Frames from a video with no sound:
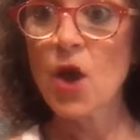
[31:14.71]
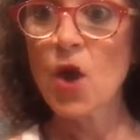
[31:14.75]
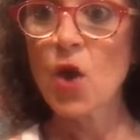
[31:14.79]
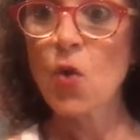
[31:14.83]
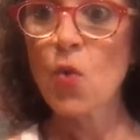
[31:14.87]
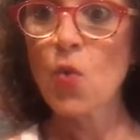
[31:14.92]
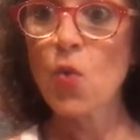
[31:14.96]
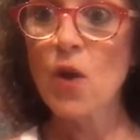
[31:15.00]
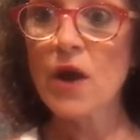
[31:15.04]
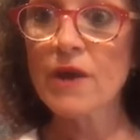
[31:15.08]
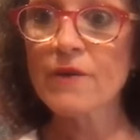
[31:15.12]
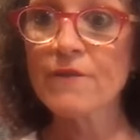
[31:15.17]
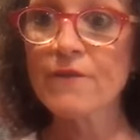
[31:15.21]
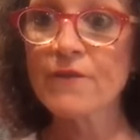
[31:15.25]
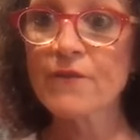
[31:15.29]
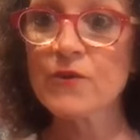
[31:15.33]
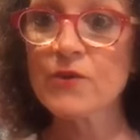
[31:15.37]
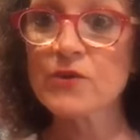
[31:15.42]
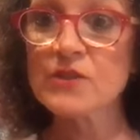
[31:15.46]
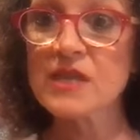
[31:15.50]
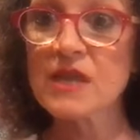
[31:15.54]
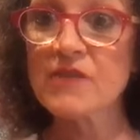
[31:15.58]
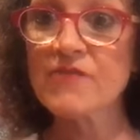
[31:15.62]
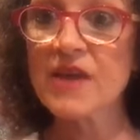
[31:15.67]
what
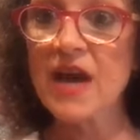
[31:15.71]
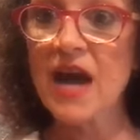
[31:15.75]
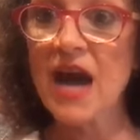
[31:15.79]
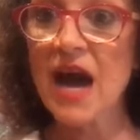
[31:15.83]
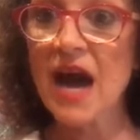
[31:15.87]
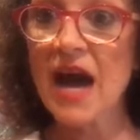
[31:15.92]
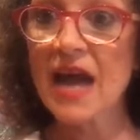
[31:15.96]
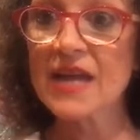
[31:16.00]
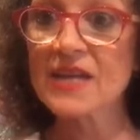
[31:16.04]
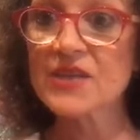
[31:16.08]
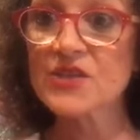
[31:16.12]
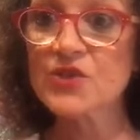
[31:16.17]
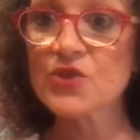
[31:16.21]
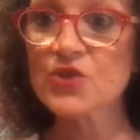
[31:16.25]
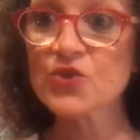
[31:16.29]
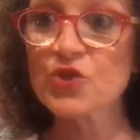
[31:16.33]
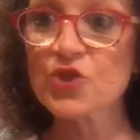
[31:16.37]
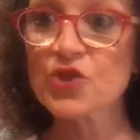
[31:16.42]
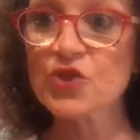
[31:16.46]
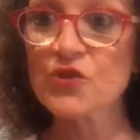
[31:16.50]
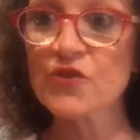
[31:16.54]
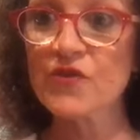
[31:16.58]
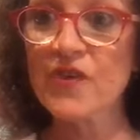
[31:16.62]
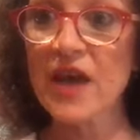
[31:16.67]
fruits have the highest
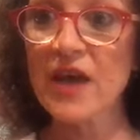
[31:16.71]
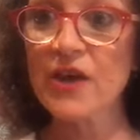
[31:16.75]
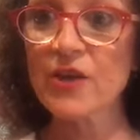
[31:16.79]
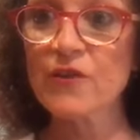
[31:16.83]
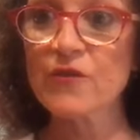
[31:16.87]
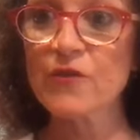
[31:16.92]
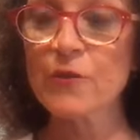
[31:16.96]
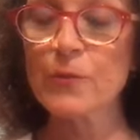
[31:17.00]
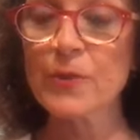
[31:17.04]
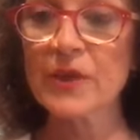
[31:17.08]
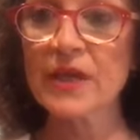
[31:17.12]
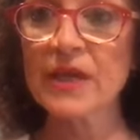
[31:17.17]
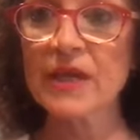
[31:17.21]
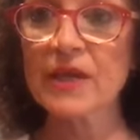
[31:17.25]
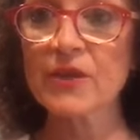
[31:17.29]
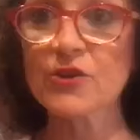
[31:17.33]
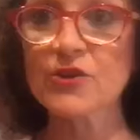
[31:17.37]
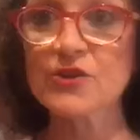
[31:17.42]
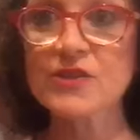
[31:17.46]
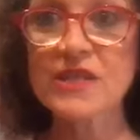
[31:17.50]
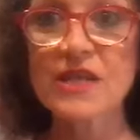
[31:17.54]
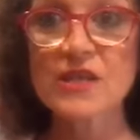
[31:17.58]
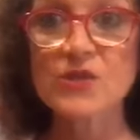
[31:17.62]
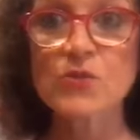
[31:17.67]
nutritional value for picky
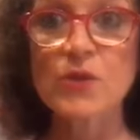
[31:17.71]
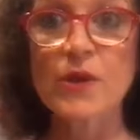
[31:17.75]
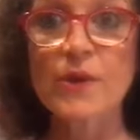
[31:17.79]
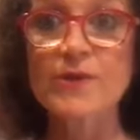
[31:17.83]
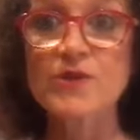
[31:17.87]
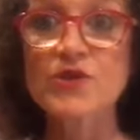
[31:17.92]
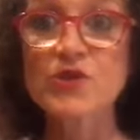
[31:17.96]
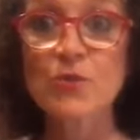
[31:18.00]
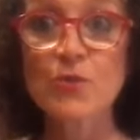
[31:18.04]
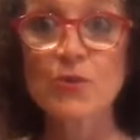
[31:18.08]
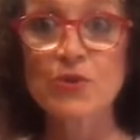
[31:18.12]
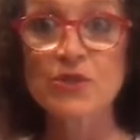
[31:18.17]
eaters. Guess what? Super